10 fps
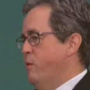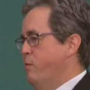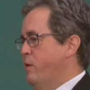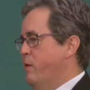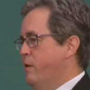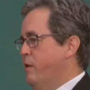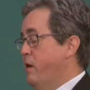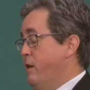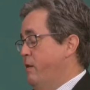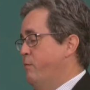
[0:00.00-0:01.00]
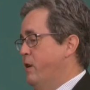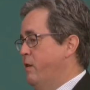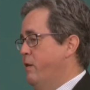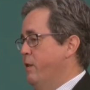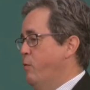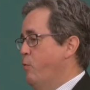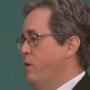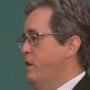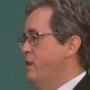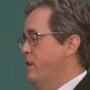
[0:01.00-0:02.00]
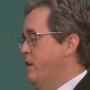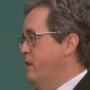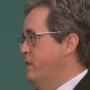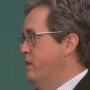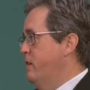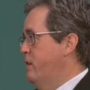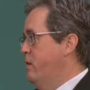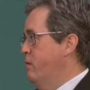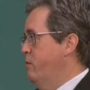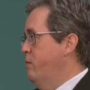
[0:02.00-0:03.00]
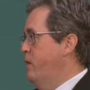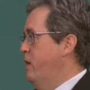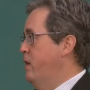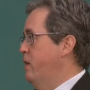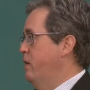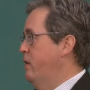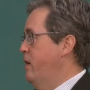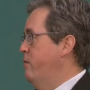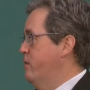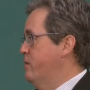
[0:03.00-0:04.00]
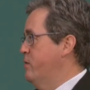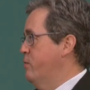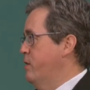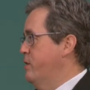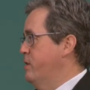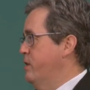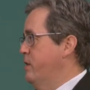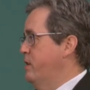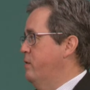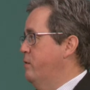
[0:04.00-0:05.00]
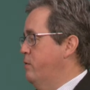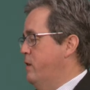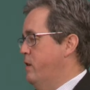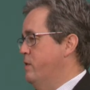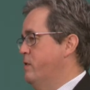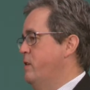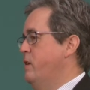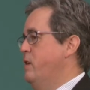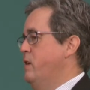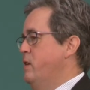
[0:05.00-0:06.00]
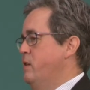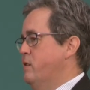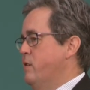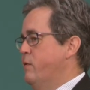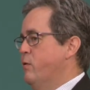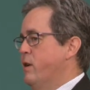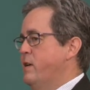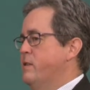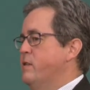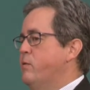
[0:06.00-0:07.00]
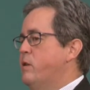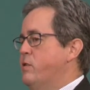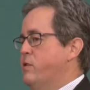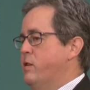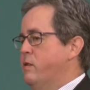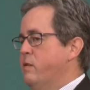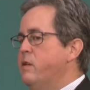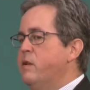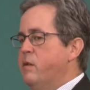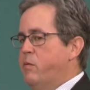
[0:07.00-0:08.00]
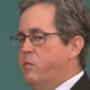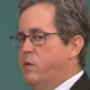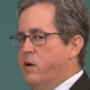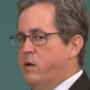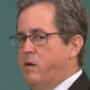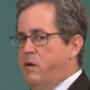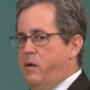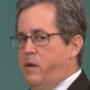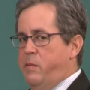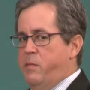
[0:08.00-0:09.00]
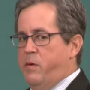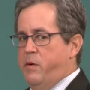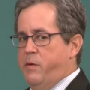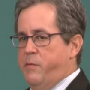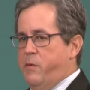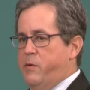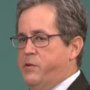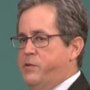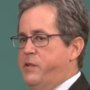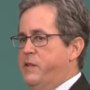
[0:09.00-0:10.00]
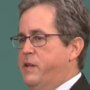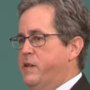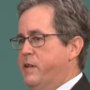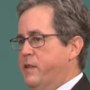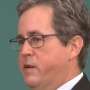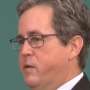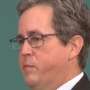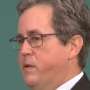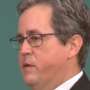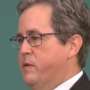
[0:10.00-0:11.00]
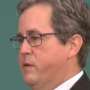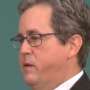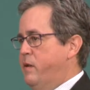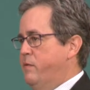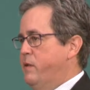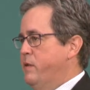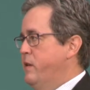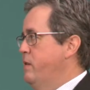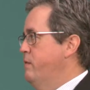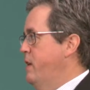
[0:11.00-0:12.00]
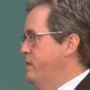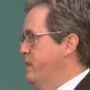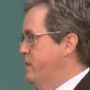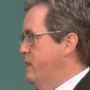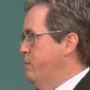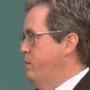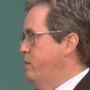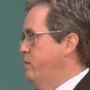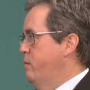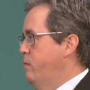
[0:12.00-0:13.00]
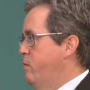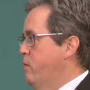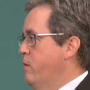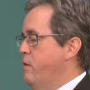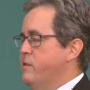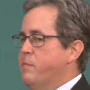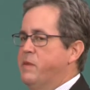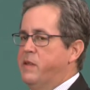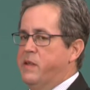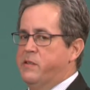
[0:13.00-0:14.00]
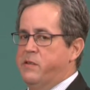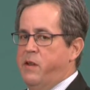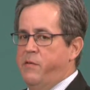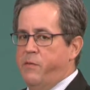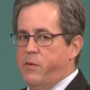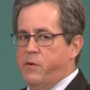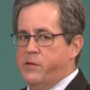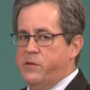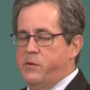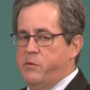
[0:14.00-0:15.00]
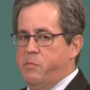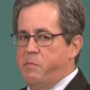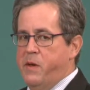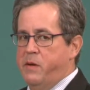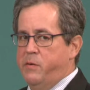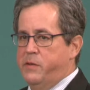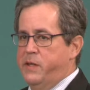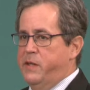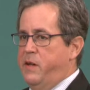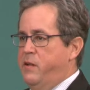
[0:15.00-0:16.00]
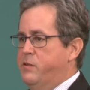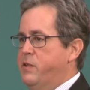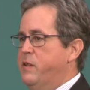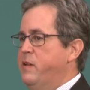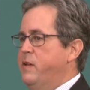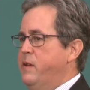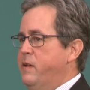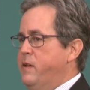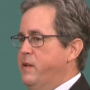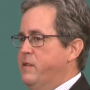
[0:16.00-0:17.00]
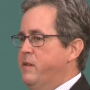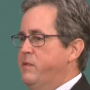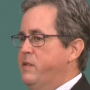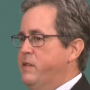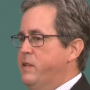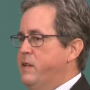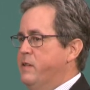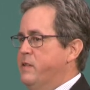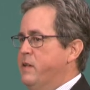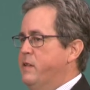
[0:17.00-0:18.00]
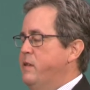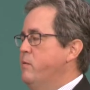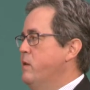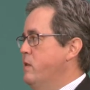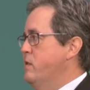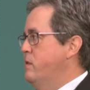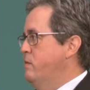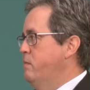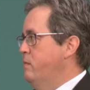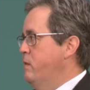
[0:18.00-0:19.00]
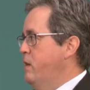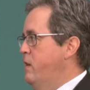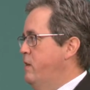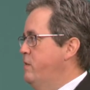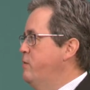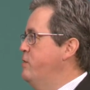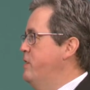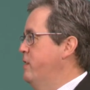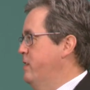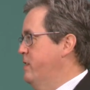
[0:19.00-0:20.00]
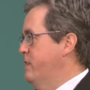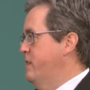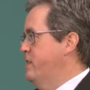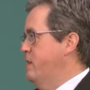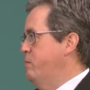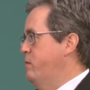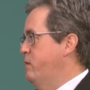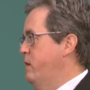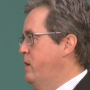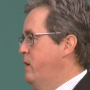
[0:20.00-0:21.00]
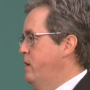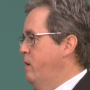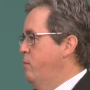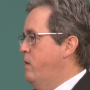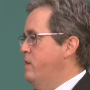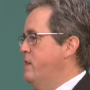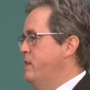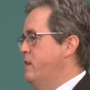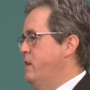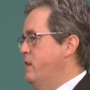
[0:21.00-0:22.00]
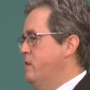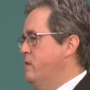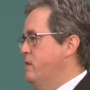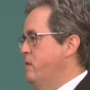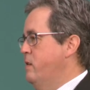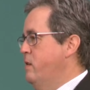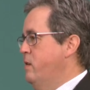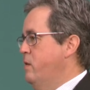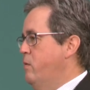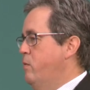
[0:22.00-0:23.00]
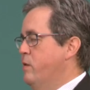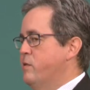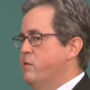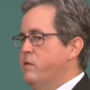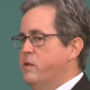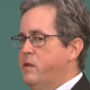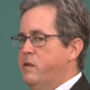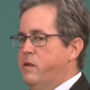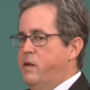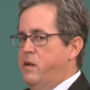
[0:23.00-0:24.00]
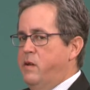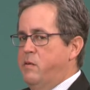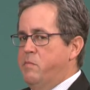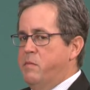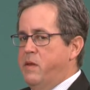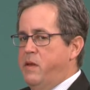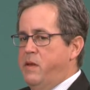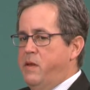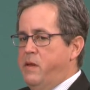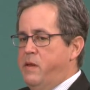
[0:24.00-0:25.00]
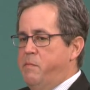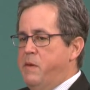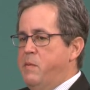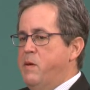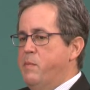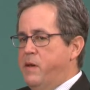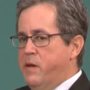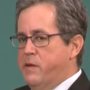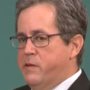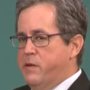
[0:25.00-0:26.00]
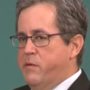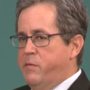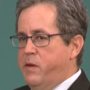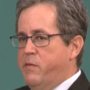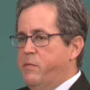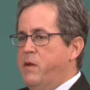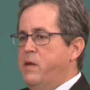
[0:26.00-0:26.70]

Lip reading: what I call the Gordian knot of evidence generation in clinical trials. So if you were asked the question, where are the first gene editing therapies often done, as an example, or something that's a first new medical technology? It's often done outside the US. New Zealand is an example. And why is that the case? Well, certainly it may be because of kind of